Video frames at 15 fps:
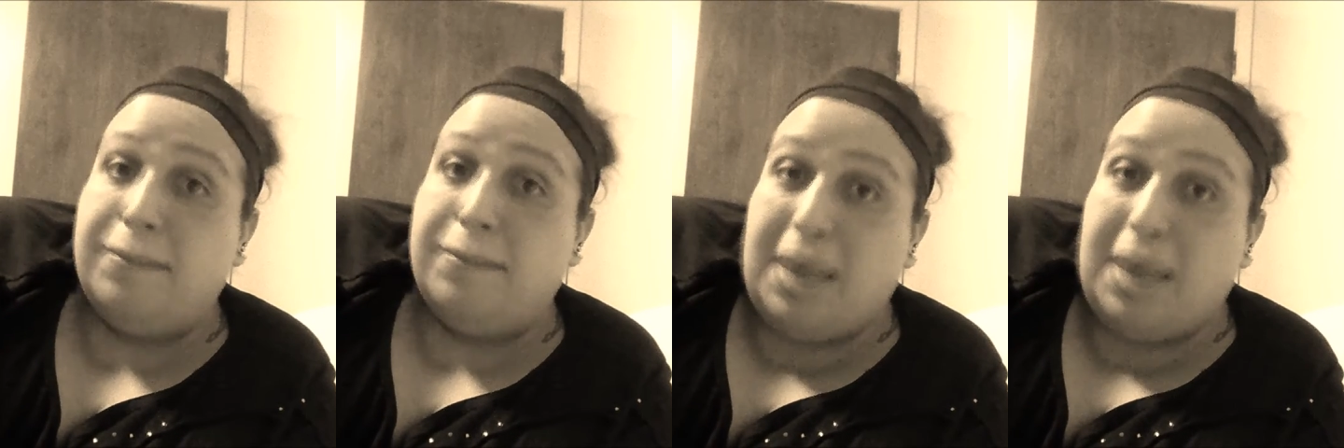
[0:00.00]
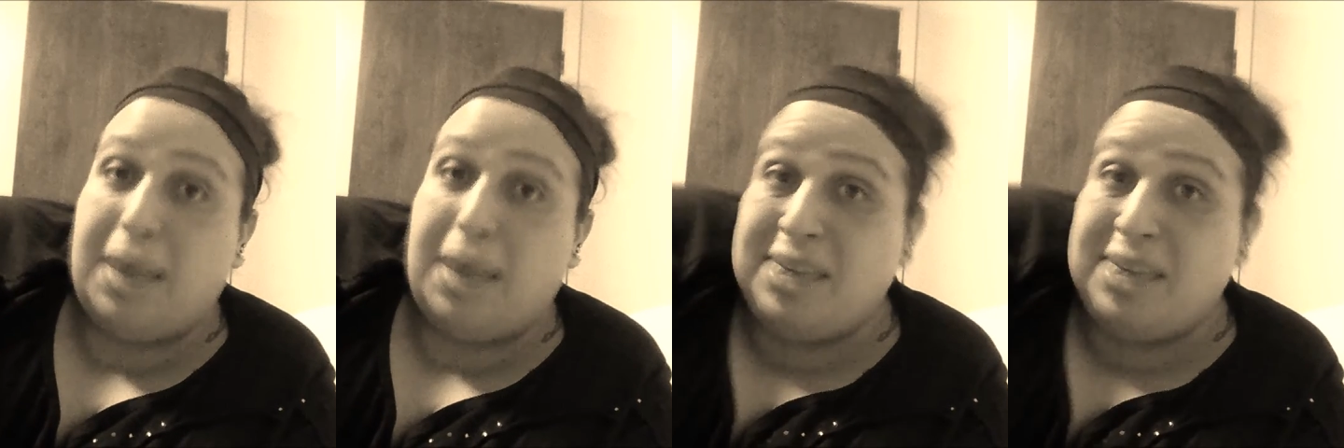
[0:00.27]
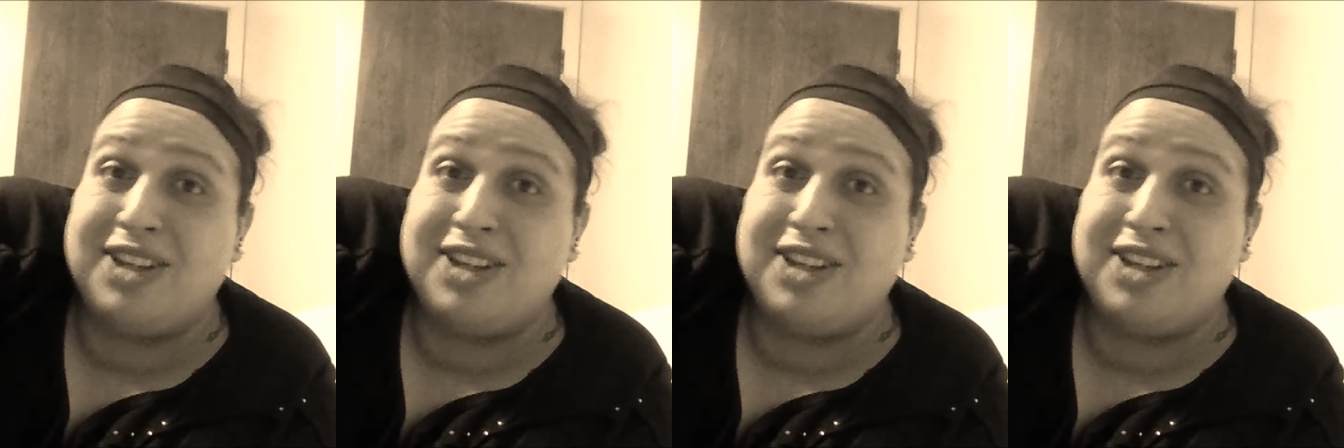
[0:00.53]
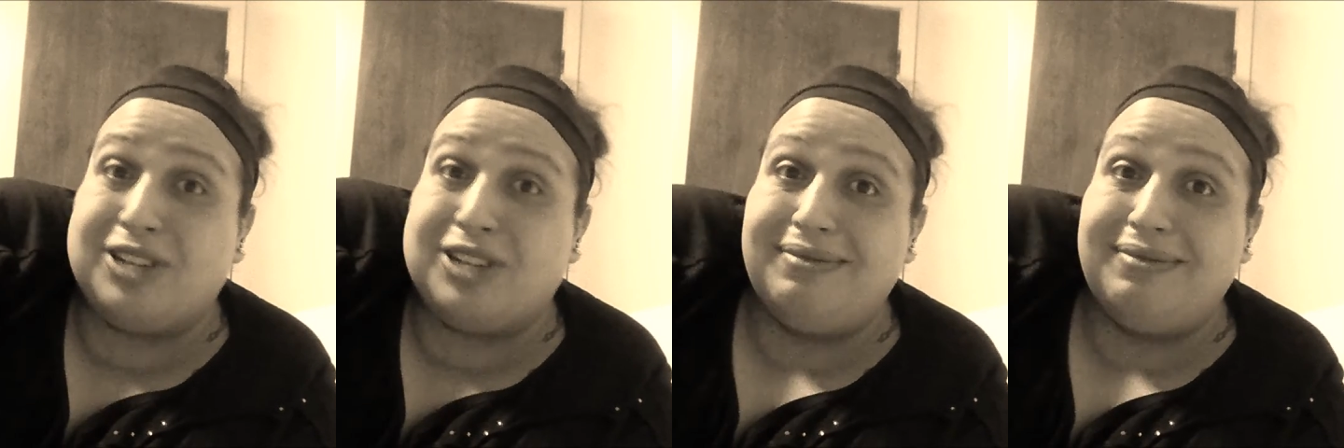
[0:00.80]
I'm
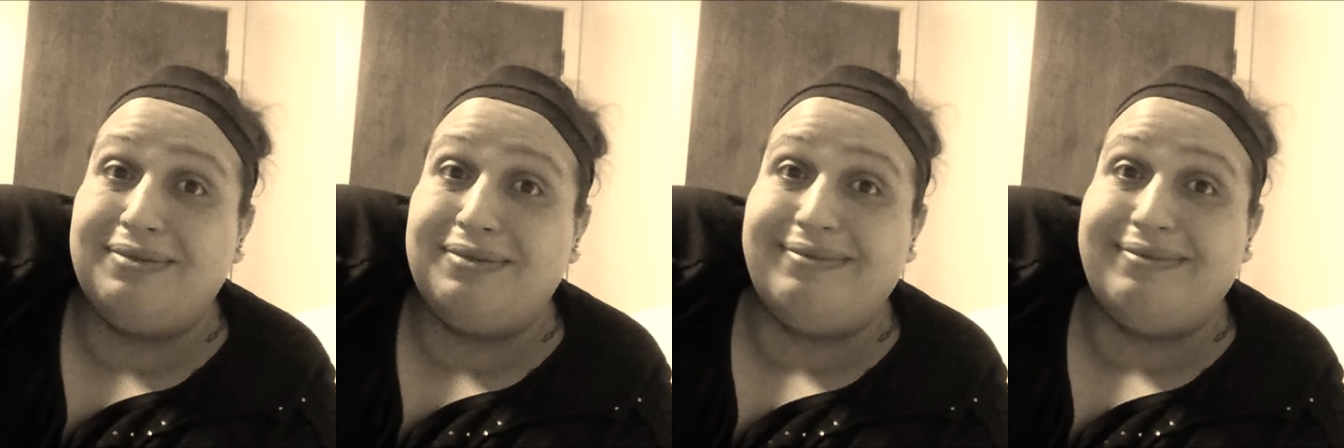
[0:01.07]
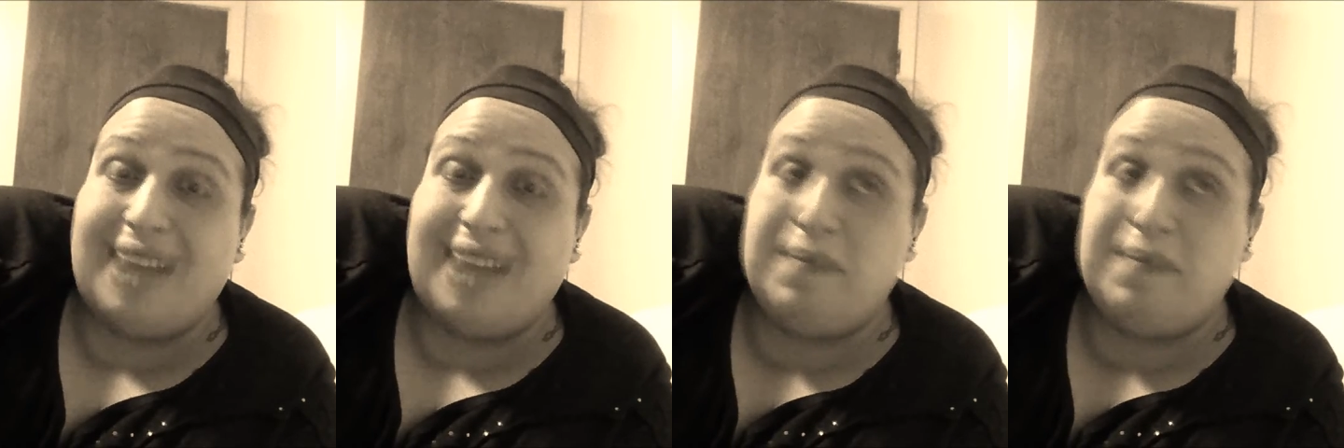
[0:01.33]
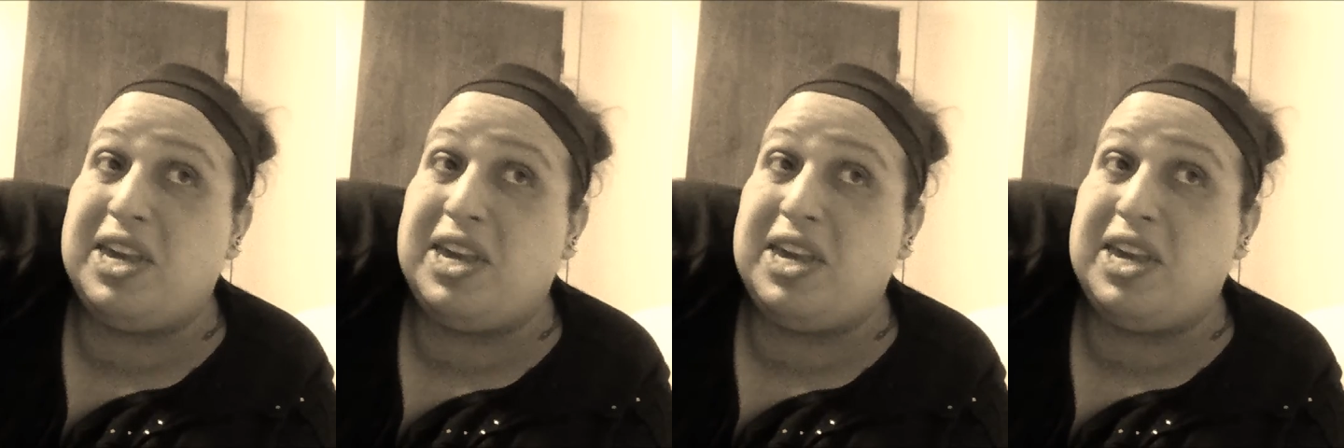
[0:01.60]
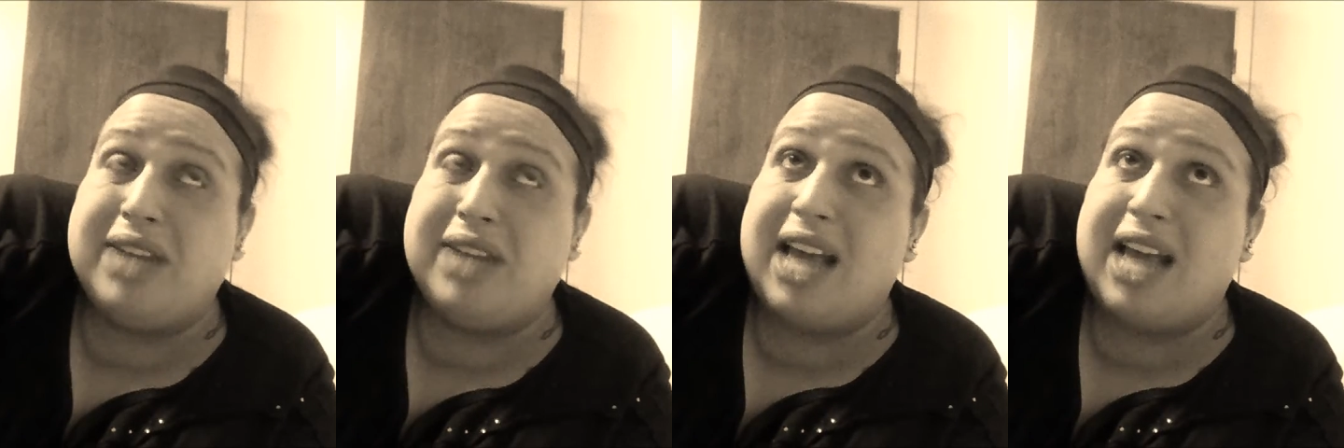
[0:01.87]
here. I'm
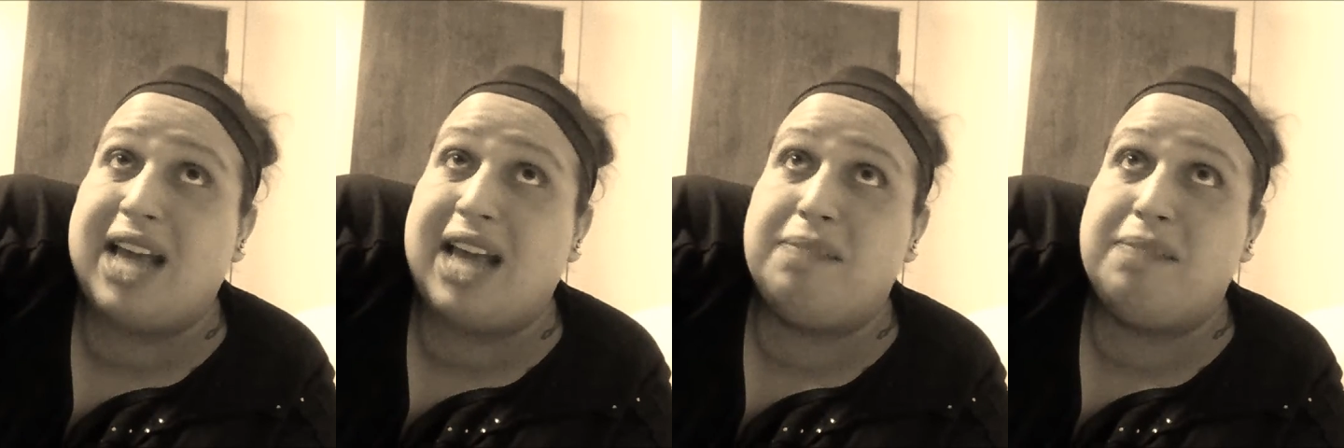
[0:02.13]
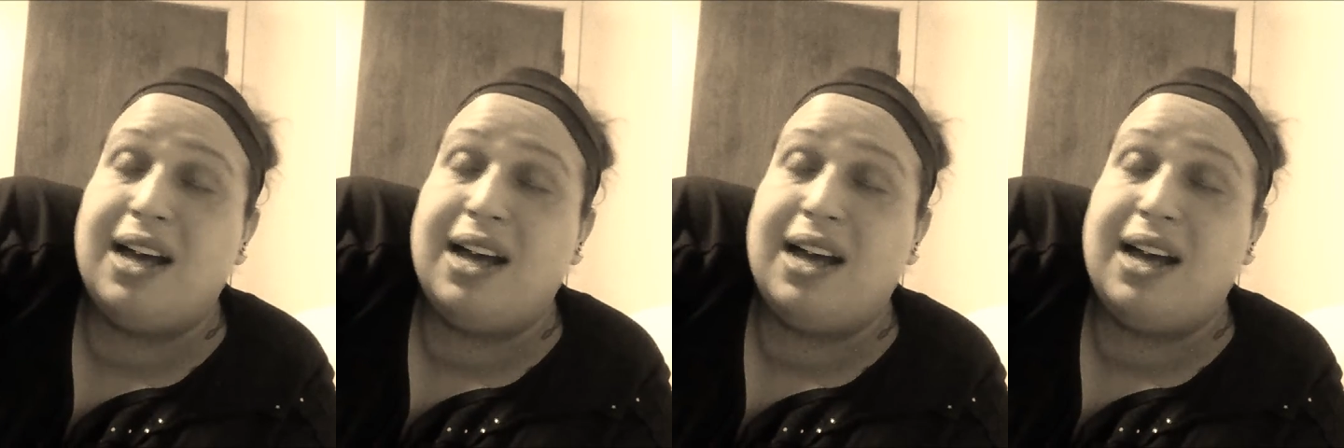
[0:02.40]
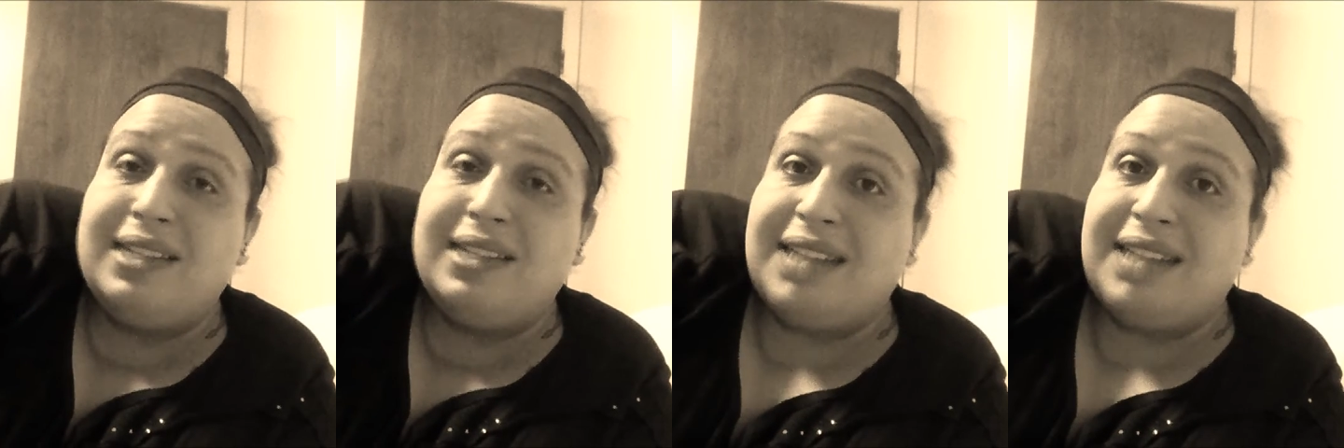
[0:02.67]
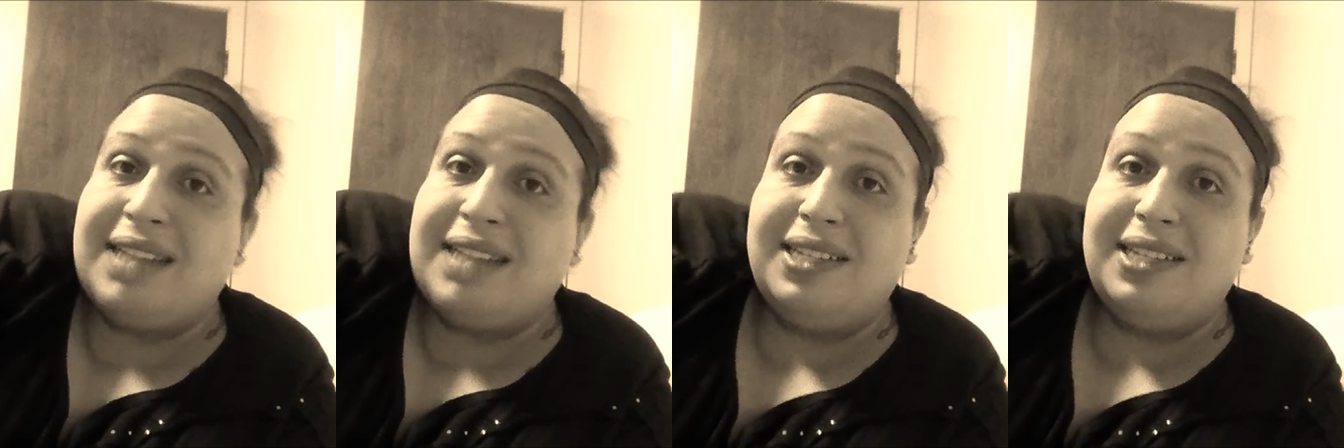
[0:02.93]
here and I can be
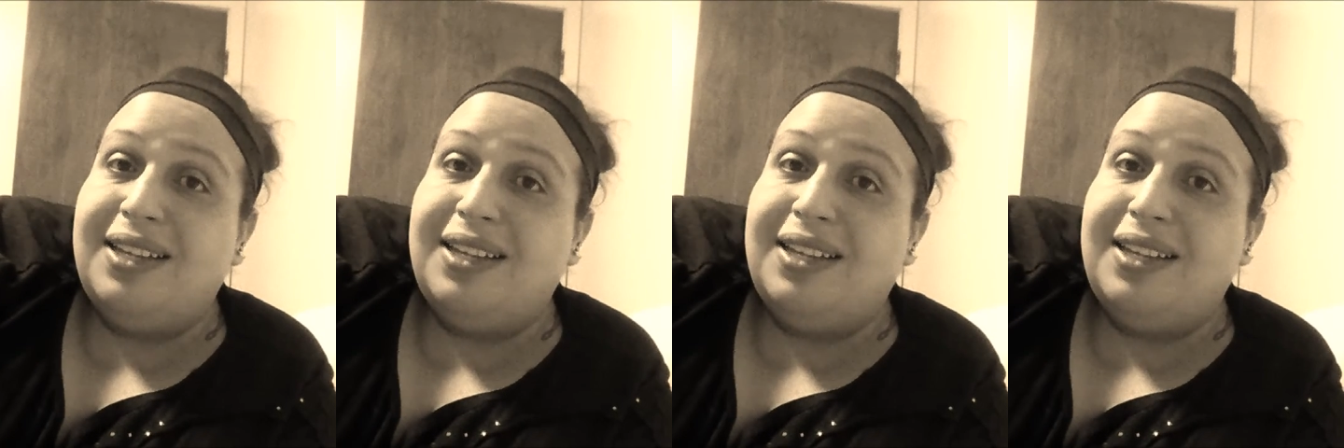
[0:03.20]
contacted.